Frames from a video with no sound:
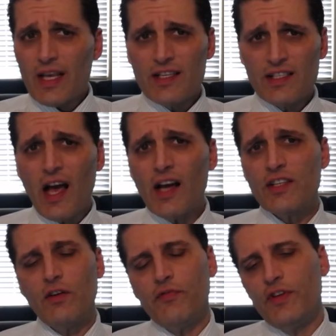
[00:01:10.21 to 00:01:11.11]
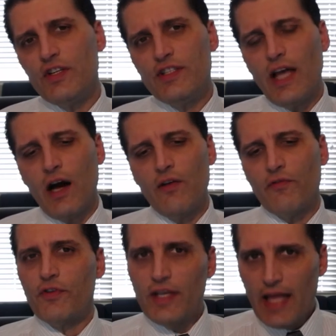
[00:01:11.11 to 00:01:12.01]
stocks still finished down
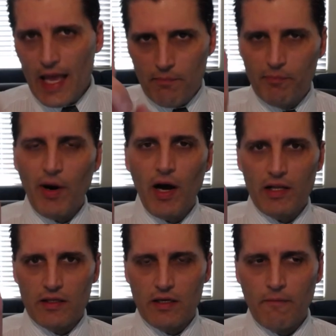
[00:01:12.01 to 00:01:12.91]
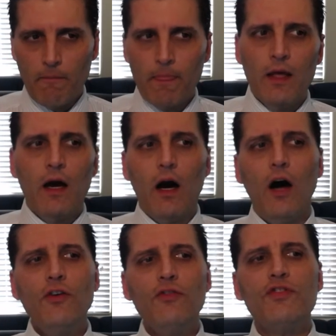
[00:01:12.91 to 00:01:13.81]
for the day, but
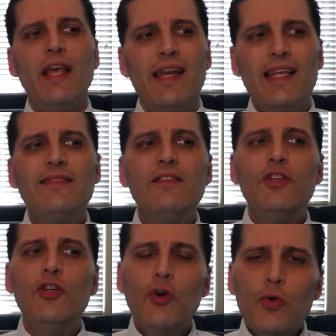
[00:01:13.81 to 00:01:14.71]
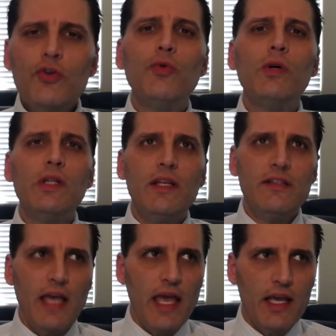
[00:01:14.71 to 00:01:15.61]
understand it usually
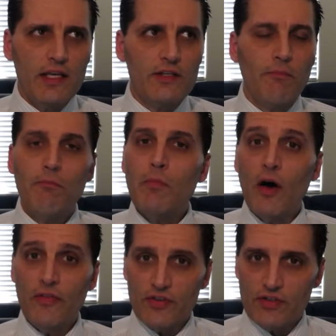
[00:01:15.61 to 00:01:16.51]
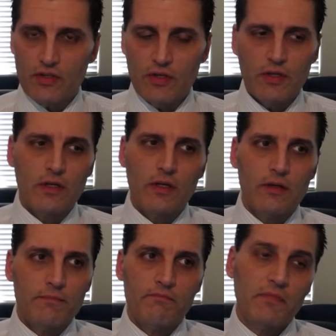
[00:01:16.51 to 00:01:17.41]
takes months,
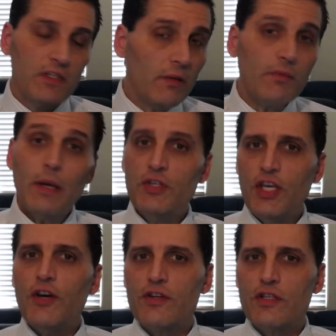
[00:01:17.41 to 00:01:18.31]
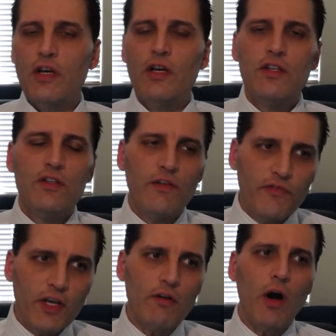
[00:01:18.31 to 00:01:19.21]
sometimes years, to
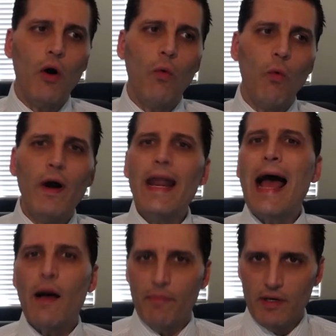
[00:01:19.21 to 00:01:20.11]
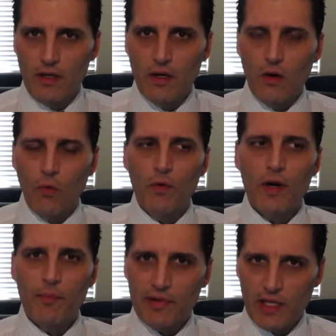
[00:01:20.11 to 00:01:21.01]
figure out what happened
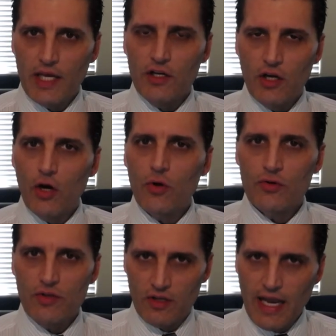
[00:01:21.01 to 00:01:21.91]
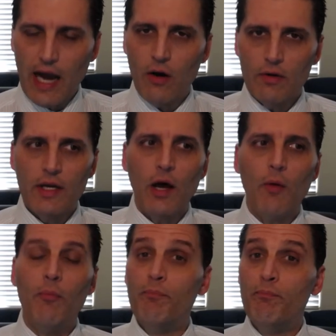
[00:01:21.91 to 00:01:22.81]
when a plane goes down.
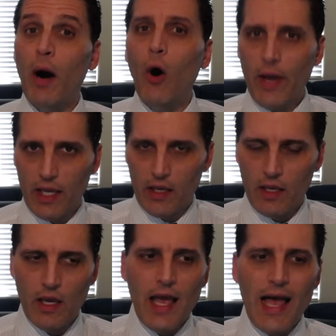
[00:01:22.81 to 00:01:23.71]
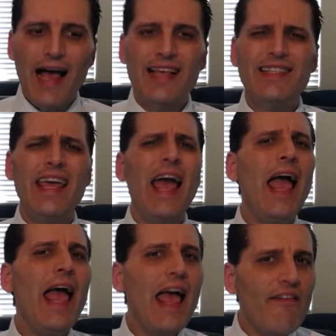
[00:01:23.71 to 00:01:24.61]
Now, Boeing has a
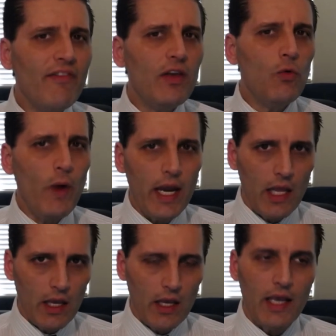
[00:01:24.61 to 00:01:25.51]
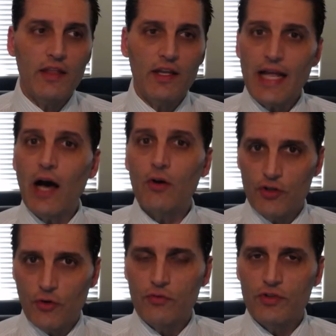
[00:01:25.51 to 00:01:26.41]
heavy weighting in the Dow
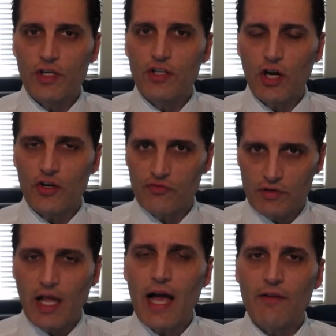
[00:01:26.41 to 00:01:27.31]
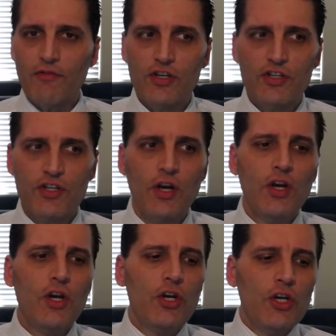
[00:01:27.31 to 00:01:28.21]
Jones Industrial Average.
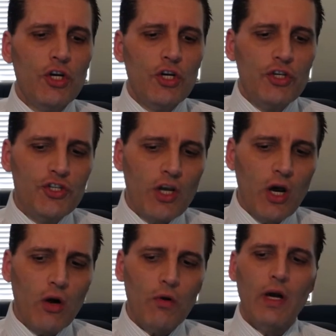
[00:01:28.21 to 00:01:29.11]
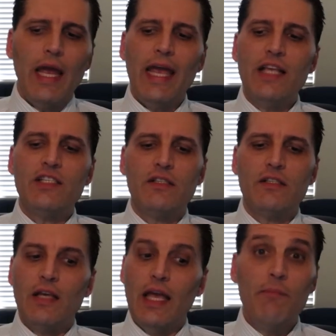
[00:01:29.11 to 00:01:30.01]
So
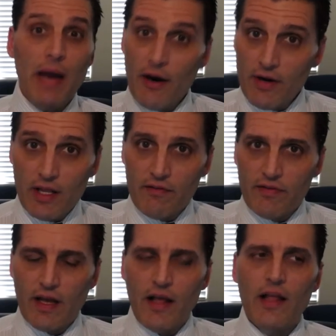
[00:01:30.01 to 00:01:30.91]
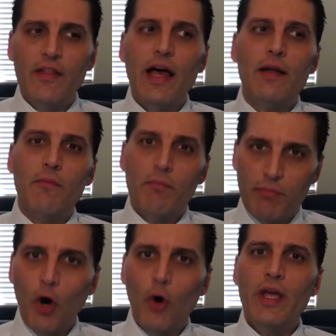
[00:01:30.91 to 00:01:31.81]
it's imperative that
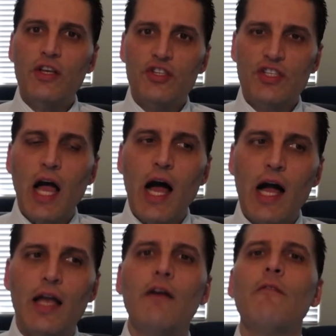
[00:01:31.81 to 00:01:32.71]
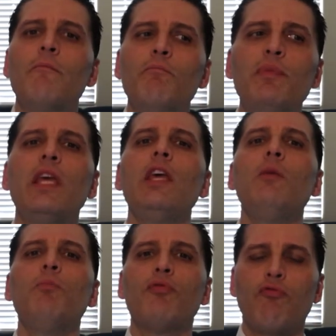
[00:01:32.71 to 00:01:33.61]
Boeing stock
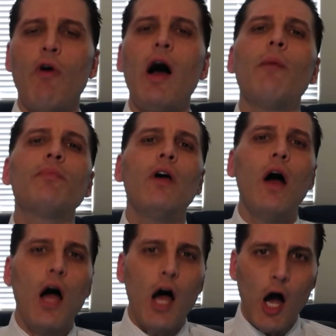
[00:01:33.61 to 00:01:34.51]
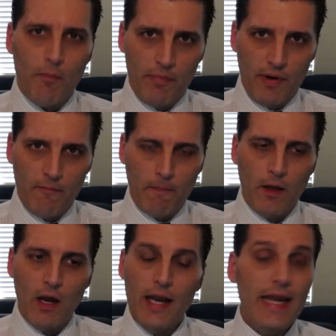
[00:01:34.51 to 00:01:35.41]
be propped up
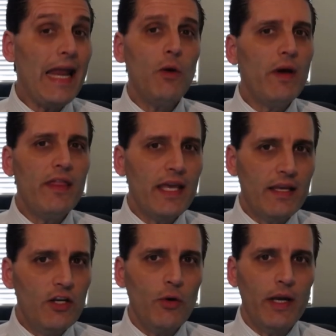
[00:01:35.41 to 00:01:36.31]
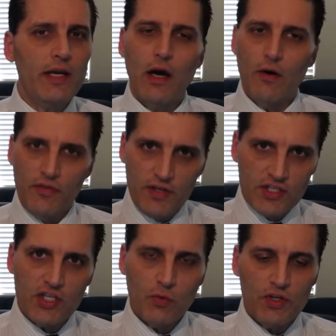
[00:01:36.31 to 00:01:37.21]
in any way they can do it. Now,
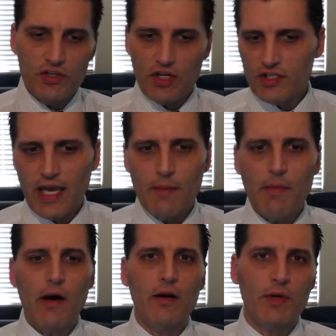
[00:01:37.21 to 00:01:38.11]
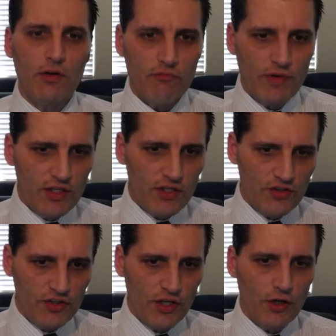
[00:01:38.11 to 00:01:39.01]
this is what just came out, I'm going to read
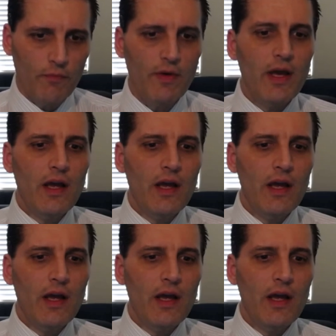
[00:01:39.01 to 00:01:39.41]
this to you.